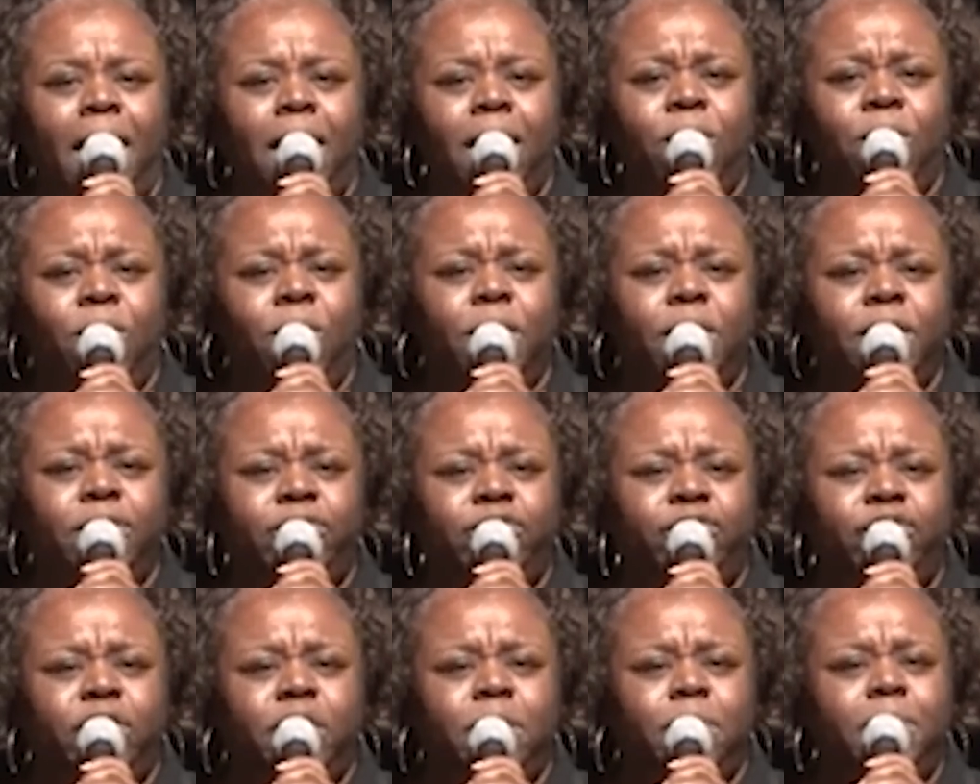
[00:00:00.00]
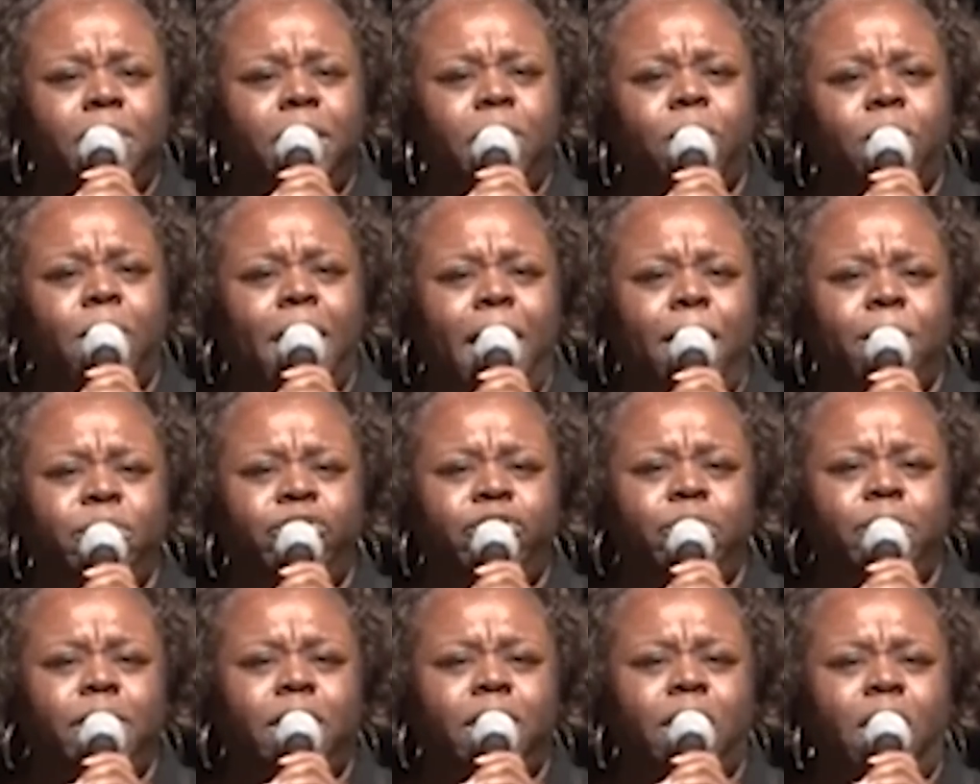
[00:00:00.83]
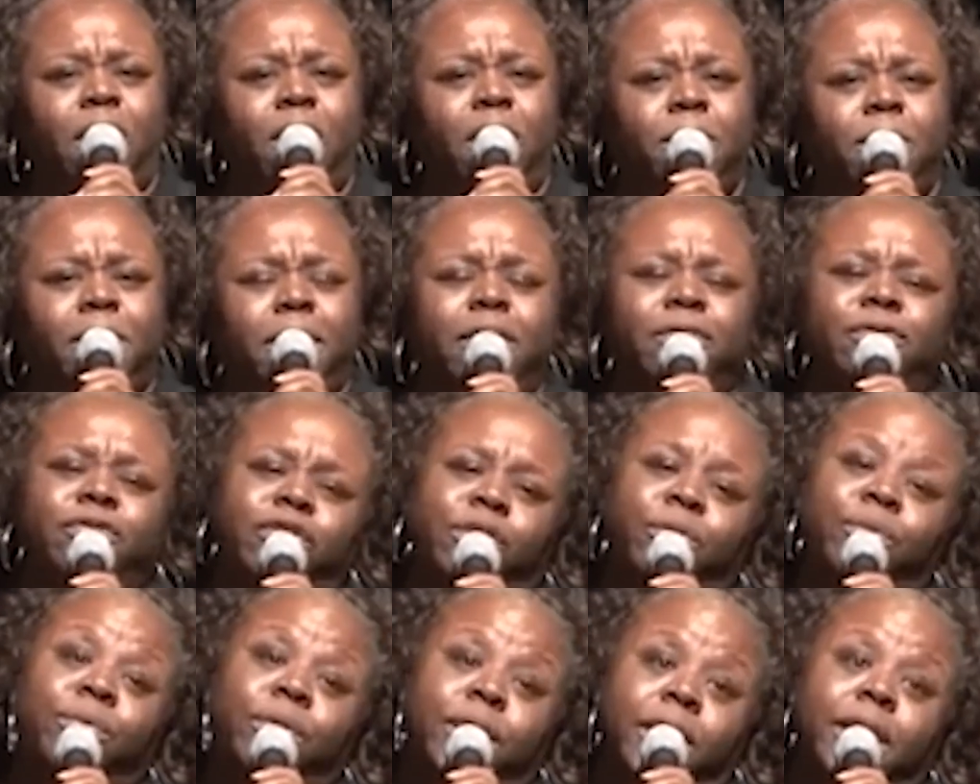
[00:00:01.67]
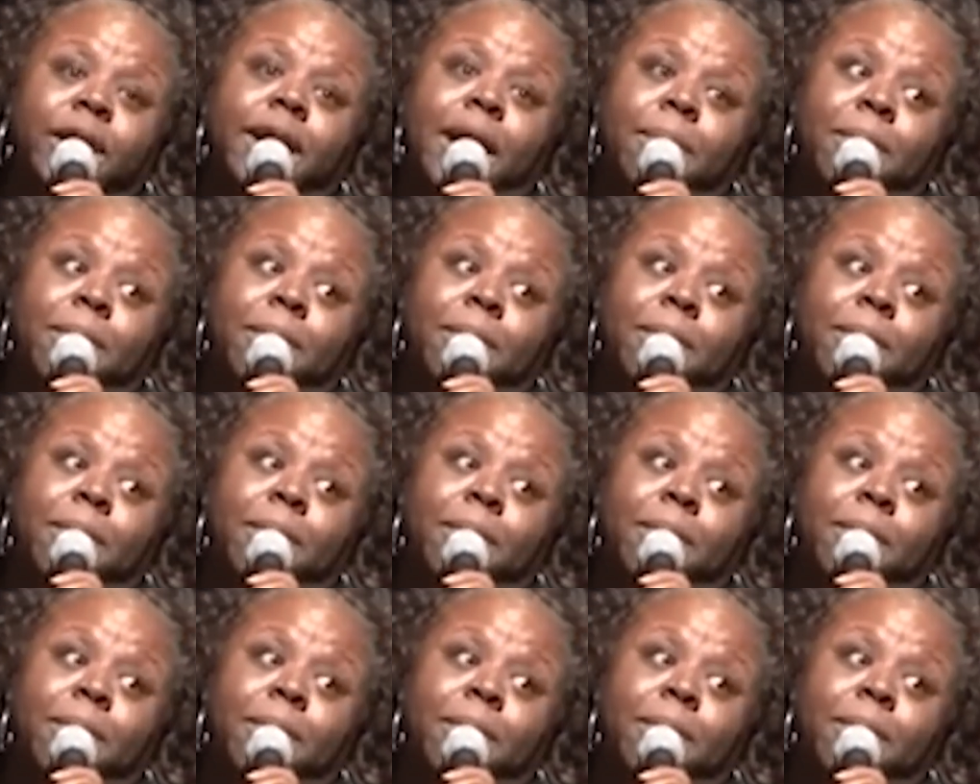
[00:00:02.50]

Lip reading: a cultural fixture. Her portrayal of